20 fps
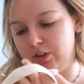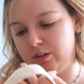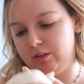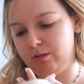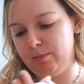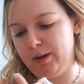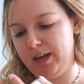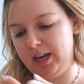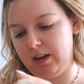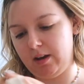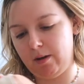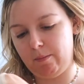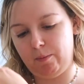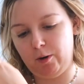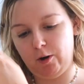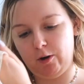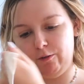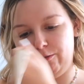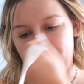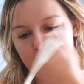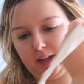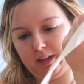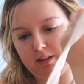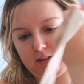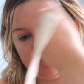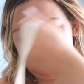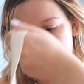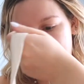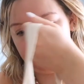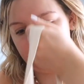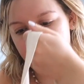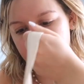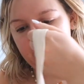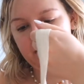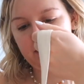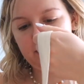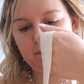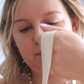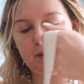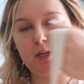just make a perfect
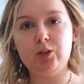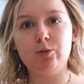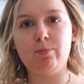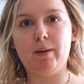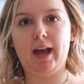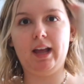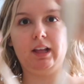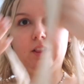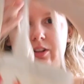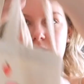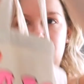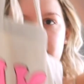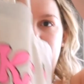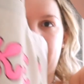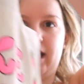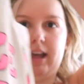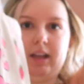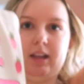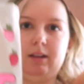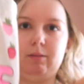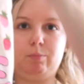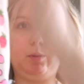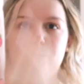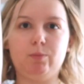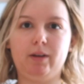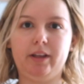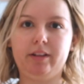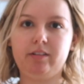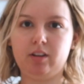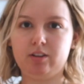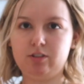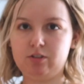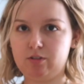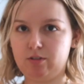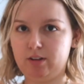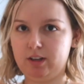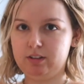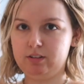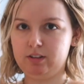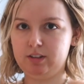beach bag. Look at that. Put my
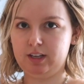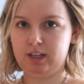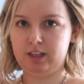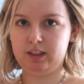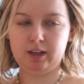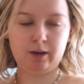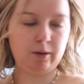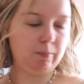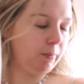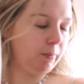sunscreen in there.